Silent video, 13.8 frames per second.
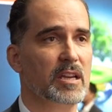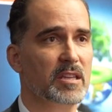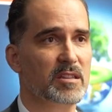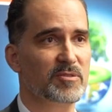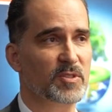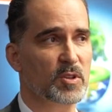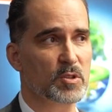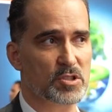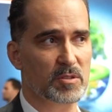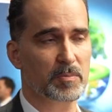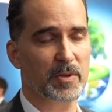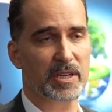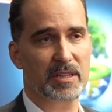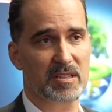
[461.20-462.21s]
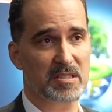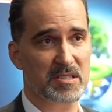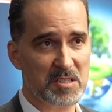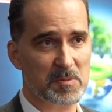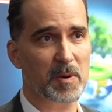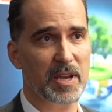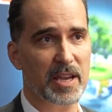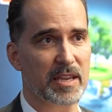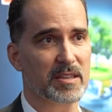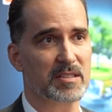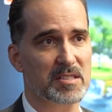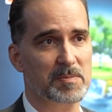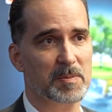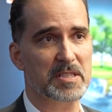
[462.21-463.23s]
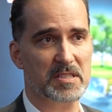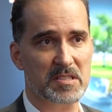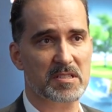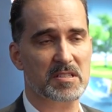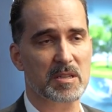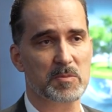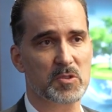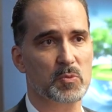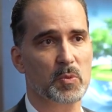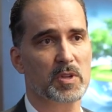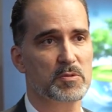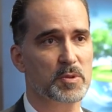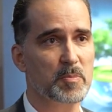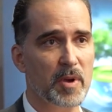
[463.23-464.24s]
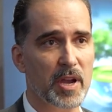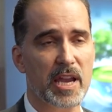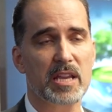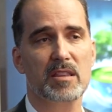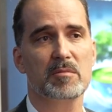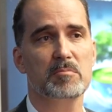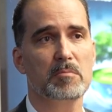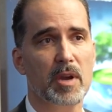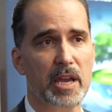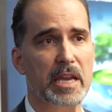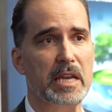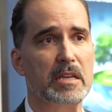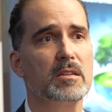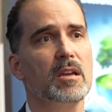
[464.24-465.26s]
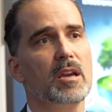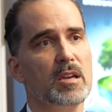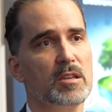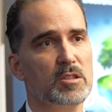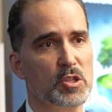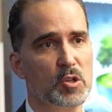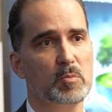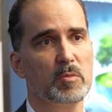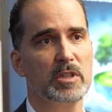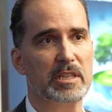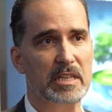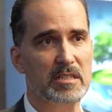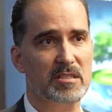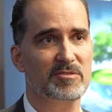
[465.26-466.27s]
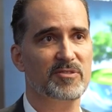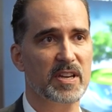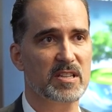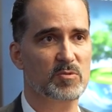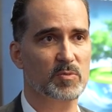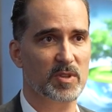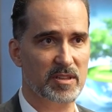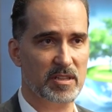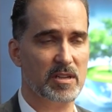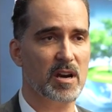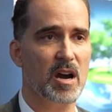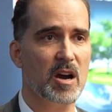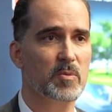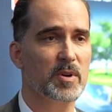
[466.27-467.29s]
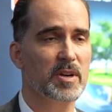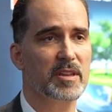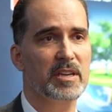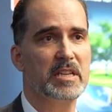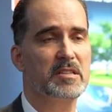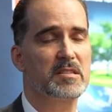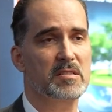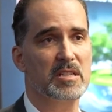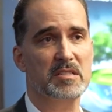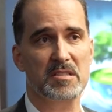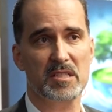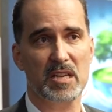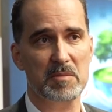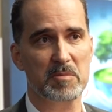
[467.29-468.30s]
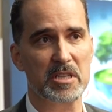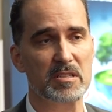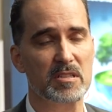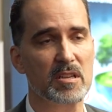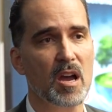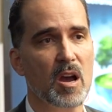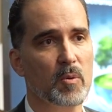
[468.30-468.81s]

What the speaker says: in the future, but the display systems will remain the main human interface with the car, whether it's entertainment,